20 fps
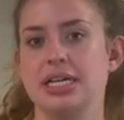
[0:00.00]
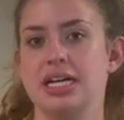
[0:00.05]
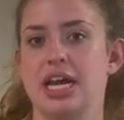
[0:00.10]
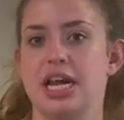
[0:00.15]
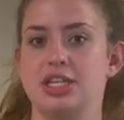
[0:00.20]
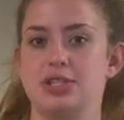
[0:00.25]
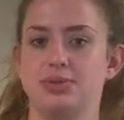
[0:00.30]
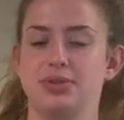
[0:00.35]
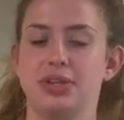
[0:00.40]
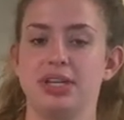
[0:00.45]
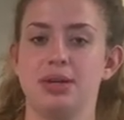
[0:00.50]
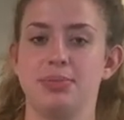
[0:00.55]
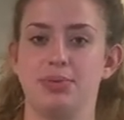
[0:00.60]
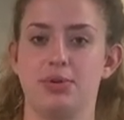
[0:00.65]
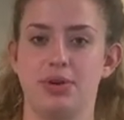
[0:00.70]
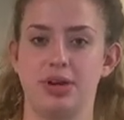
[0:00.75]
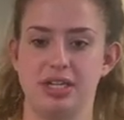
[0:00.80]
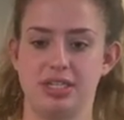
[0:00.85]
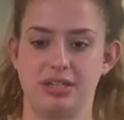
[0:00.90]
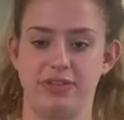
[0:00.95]
And it's really
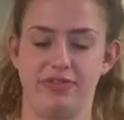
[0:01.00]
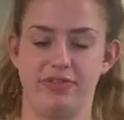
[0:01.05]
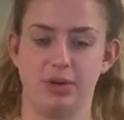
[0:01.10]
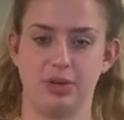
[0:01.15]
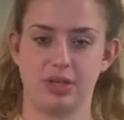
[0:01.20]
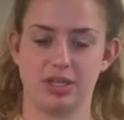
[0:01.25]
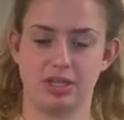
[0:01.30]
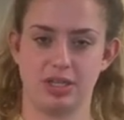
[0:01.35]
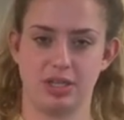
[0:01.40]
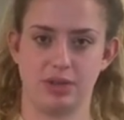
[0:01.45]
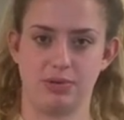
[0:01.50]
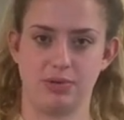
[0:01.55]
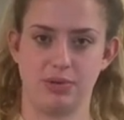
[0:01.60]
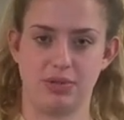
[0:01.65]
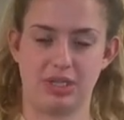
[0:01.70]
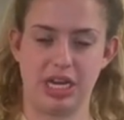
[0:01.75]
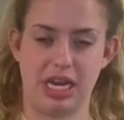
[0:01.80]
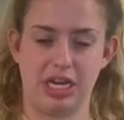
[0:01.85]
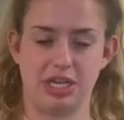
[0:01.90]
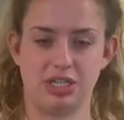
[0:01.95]
important to focus on the
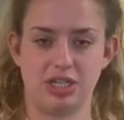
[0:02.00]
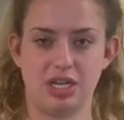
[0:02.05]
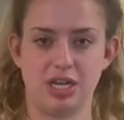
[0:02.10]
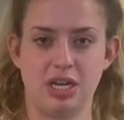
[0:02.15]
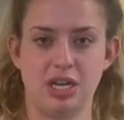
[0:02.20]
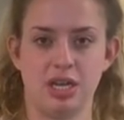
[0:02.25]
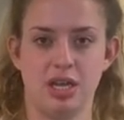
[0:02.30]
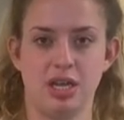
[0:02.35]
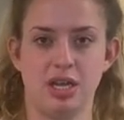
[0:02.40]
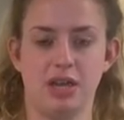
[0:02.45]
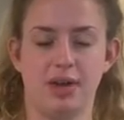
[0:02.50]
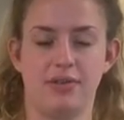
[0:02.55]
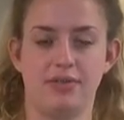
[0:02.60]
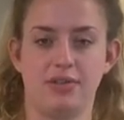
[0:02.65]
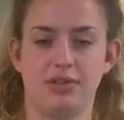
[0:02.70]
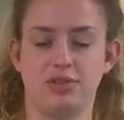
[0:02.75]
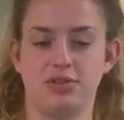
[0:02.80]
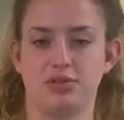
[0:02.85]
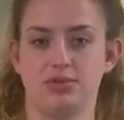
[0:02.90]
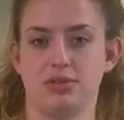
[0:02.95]
rotation of
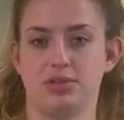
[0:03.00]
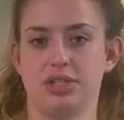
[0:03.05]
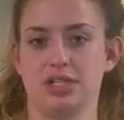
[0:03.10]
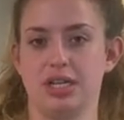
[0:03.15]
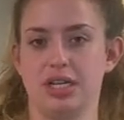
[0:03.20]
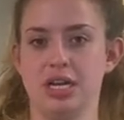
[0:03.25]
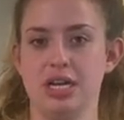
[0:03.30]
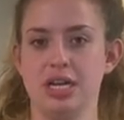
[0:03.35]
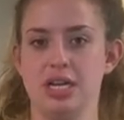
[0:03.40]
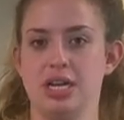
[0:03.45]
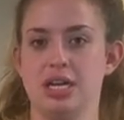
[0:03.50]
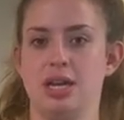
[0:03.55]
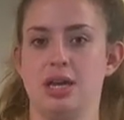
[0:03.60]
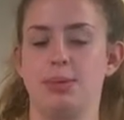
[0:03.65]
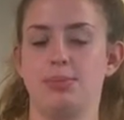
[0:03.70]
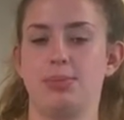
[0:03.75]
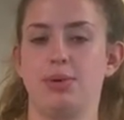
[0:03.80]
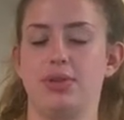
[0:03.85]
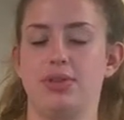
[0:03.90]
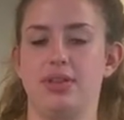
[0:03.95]
the shoulder
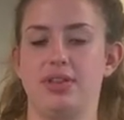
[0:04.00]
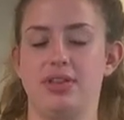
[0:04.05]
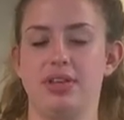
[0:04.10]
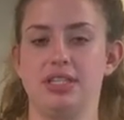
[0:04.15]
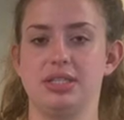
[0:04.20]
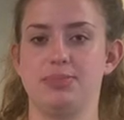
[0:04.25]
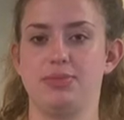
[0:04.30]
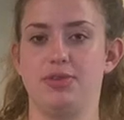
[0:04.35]
in both of these